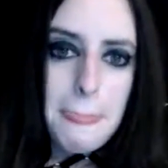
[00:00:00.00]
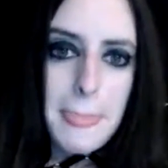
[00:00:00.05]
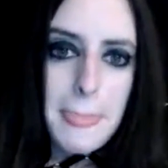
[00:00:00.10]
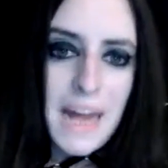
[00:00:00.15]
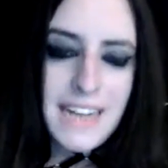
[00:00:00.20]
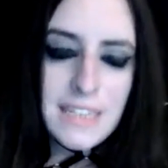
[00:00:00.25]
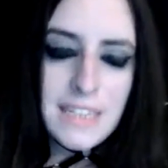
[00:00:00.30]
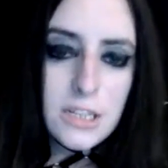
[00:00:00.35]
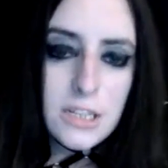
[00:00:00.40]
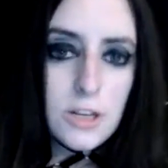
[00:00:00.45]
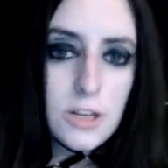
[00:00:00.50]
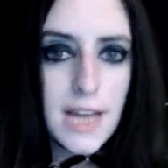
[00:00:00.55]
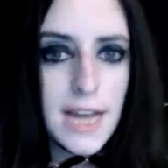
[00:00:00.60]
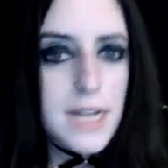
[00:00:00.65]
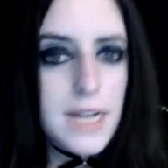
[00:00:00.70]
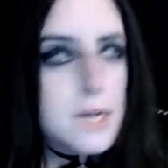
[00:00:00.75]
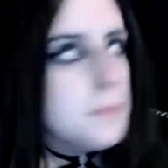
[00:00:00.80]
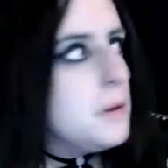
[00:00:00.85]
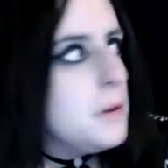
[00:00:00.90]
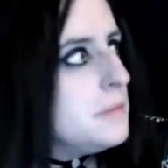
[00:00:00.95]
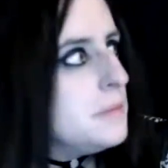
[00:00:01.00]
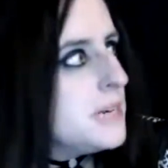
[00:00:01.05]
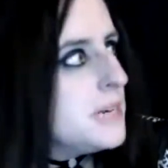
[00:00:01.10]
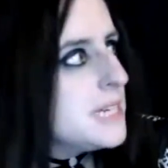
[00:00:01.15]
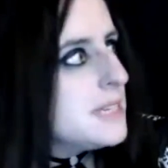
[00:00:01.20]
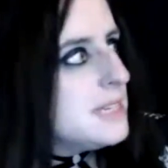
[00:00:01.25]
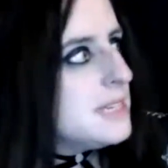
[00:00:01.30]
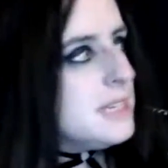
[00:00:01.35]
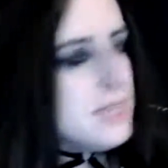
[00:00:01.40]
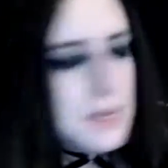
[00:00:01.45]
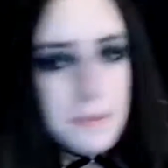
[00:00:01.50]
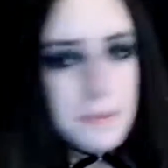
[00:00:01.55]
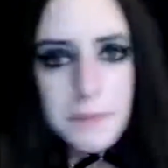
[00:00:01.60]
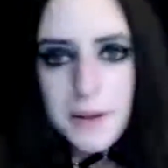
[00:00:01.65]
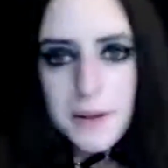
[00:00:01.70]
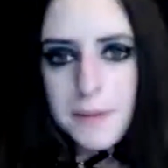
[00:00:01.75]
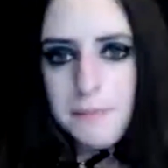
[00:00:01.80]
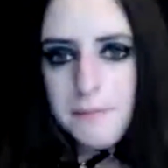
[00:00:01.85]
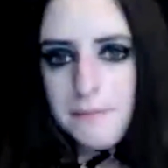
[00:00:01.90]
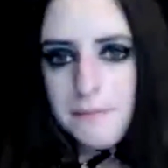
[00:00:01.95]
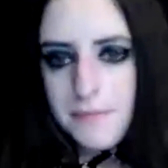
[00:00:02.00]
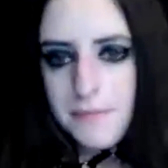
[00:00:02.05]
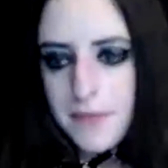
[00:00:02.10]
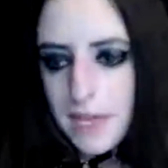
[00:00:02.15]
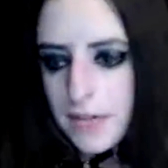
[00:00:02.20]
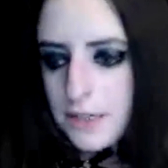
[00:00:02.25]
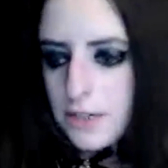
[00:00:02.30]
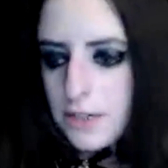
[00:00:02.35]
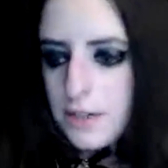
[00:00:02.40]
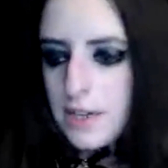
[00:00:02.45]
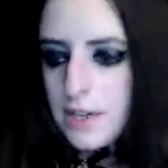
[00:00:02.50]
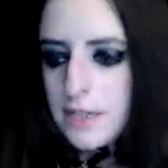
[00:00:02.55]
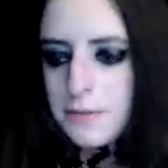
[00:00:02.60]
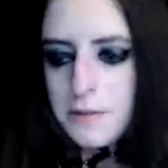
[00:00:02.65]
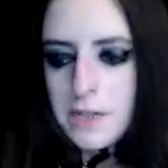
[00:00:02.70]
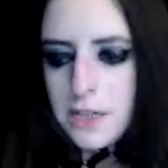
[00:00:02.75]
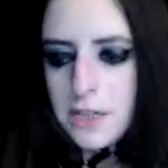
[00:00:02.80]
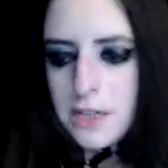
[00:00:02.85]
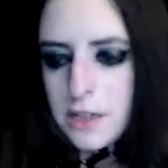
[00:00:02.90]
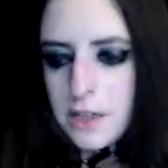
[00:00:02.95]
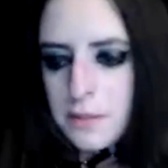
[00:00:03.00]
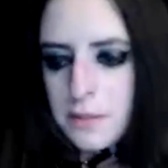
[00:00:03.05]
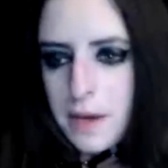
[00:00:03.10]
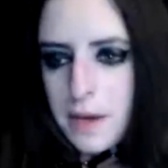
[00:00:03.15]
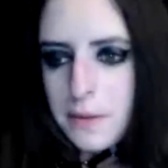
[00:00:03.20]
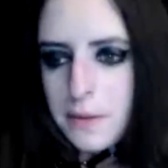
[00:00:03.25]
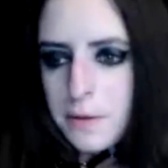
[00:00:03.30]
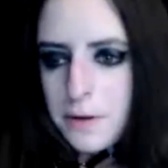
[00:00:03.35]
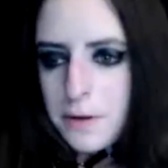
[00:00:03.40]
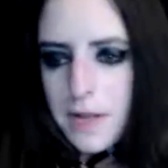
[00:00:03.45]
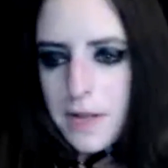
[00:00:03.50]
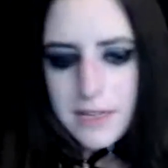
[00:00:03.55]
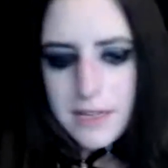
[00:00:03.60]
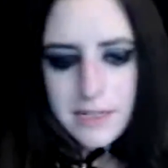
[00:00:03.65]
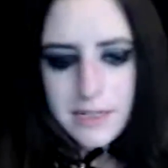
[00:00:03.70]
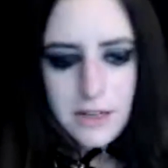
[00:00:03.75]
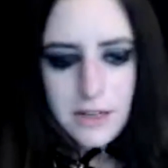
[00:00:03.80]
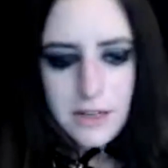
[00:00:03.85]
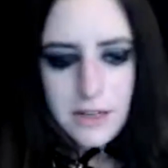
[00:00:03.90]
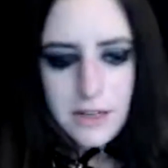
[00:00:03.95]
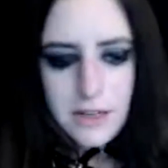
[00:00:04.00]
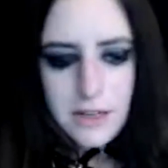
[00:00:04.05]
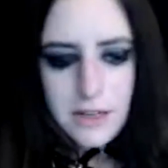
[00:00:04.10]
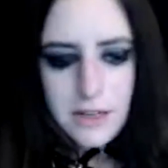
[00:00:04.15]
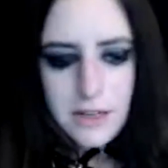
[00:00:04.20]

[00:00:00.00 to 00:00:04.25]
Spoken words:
And so they had to put me to sleep. Do you guys want to look at the baby while I talk?